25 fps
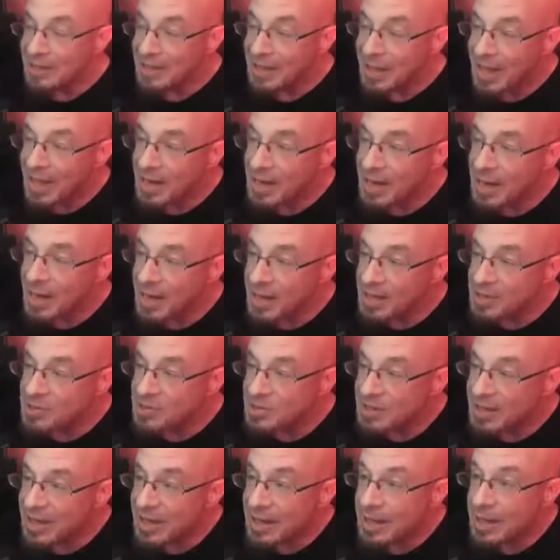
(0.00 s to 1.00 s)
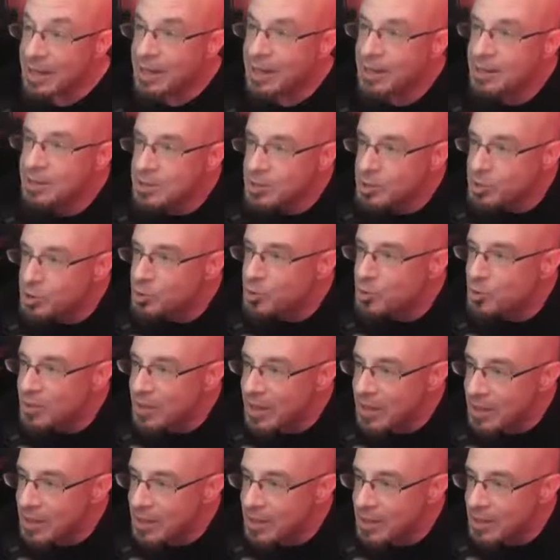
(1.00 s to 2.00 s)
let us get into
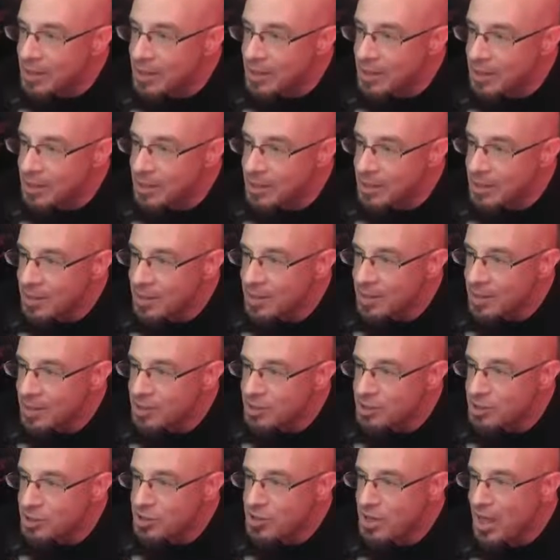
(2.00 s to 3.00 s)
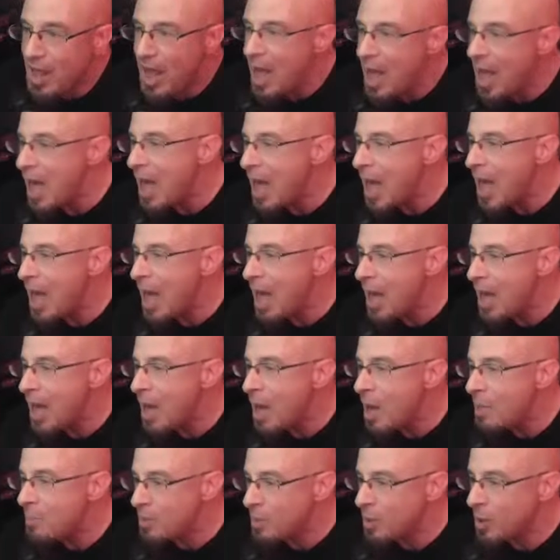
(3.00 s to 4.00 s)
this
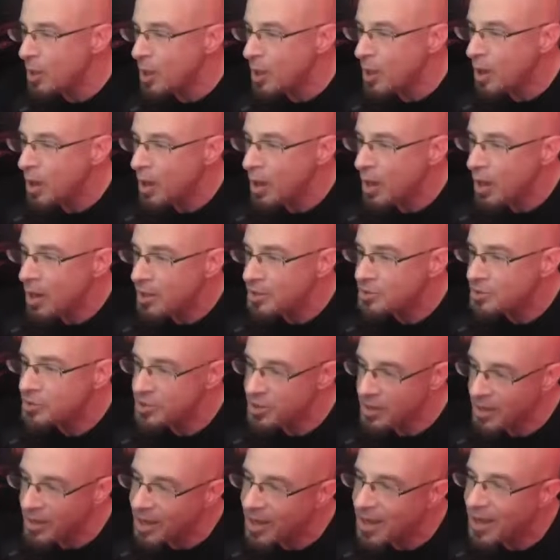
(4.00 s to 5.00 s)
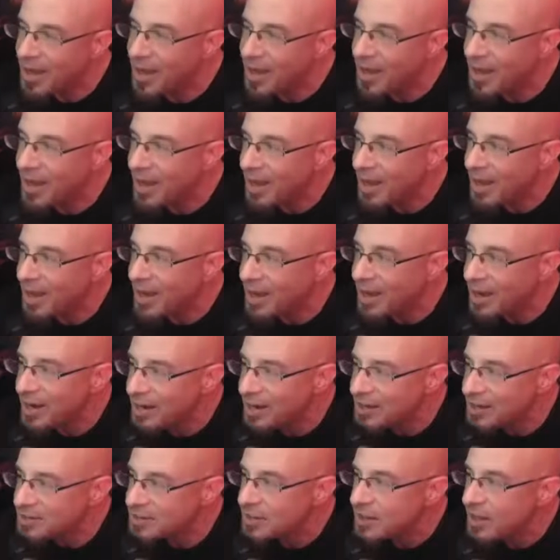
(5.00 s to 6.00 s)
topic
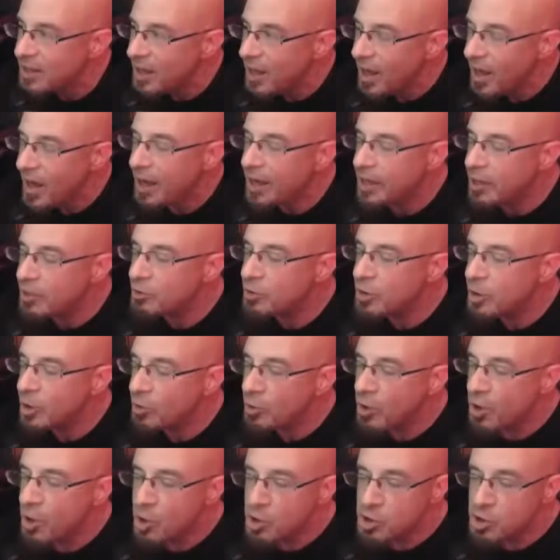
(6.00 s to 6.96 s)
tonight. I don't know.